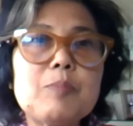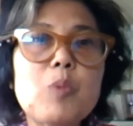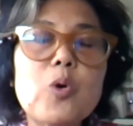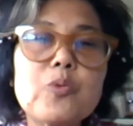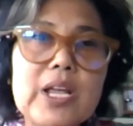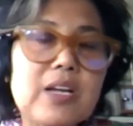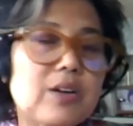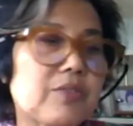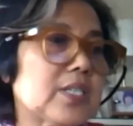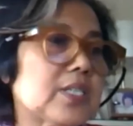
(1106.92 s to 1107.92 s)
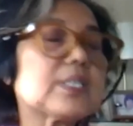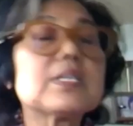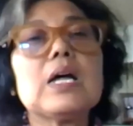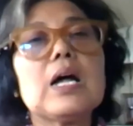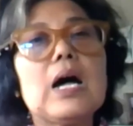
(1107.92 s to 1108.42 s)
more
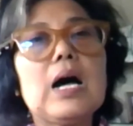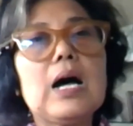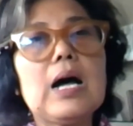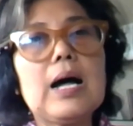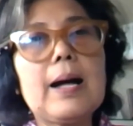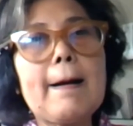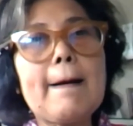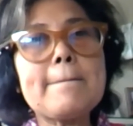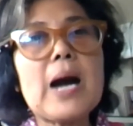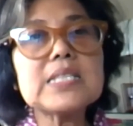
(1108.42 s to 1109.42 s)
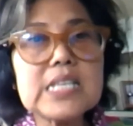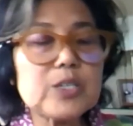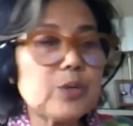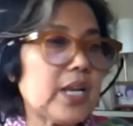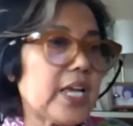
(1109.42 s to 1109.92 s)
rigorous
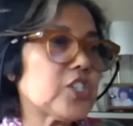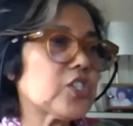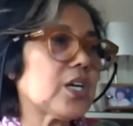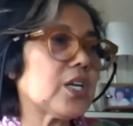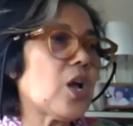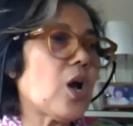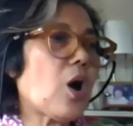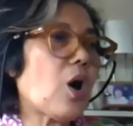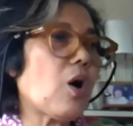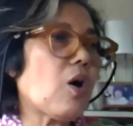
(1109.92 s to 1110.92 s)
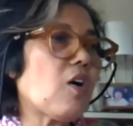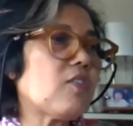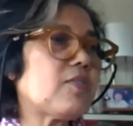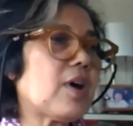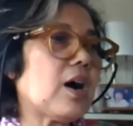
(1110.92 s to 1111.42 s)
articulation
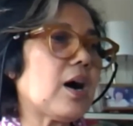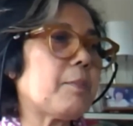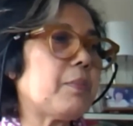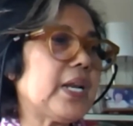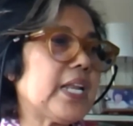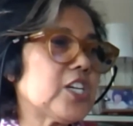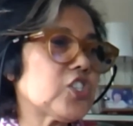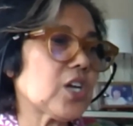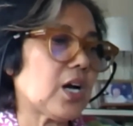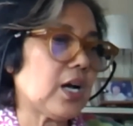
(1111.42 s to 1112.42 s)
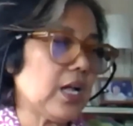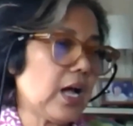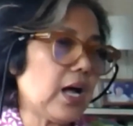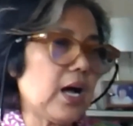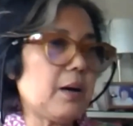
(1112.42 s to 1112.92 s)
of Malaysia
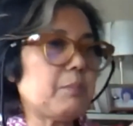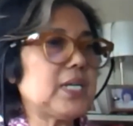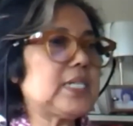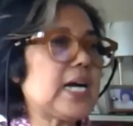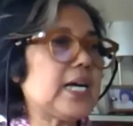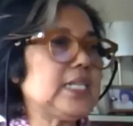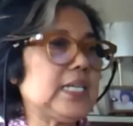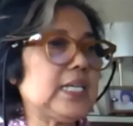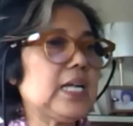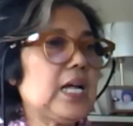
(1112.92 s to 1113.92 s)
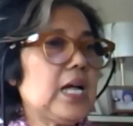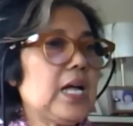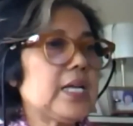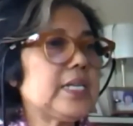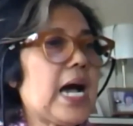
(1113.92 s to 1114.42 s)
Madani.
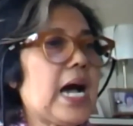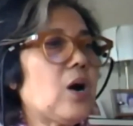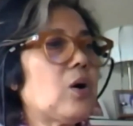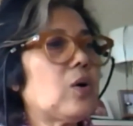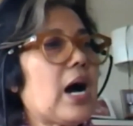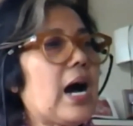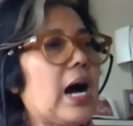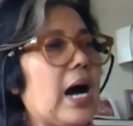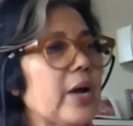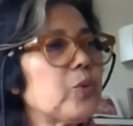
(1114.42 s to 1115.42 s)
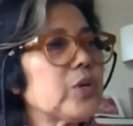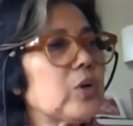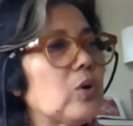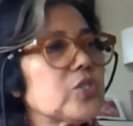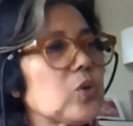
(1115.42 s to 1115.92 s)
Now, I would
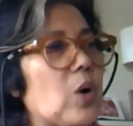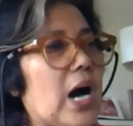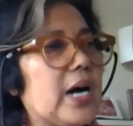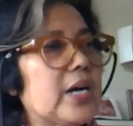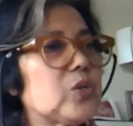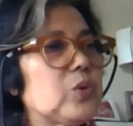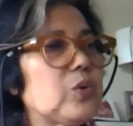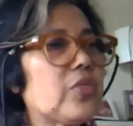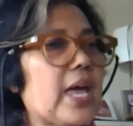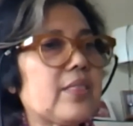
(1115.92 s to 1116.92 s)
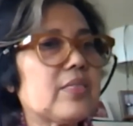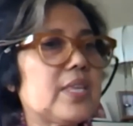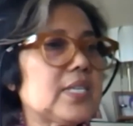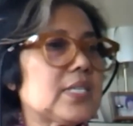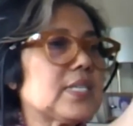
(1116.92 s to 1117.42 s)
also argue that
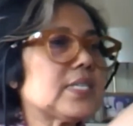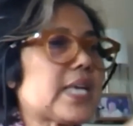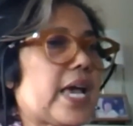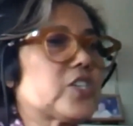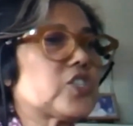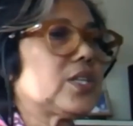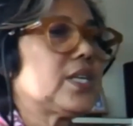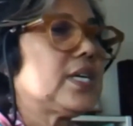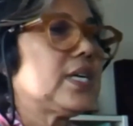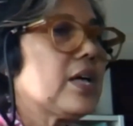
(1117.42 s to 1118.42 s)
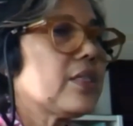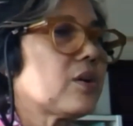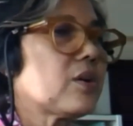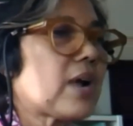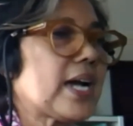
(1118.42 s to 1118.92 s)
this is actually
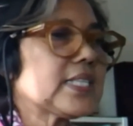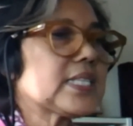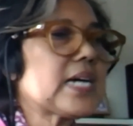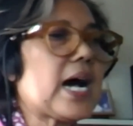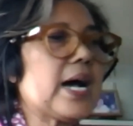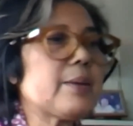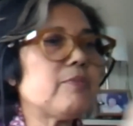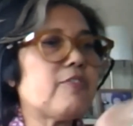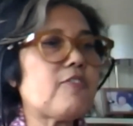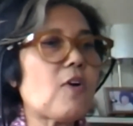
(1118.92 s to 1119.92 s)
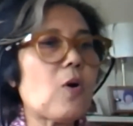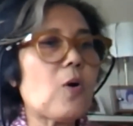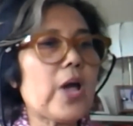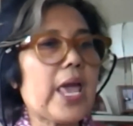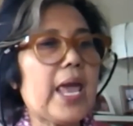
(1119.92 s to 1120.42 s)
the right time
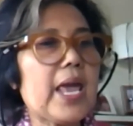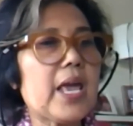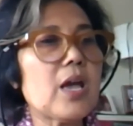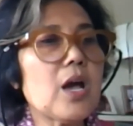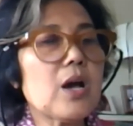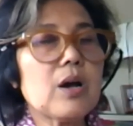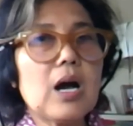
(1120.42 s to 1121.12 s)
for a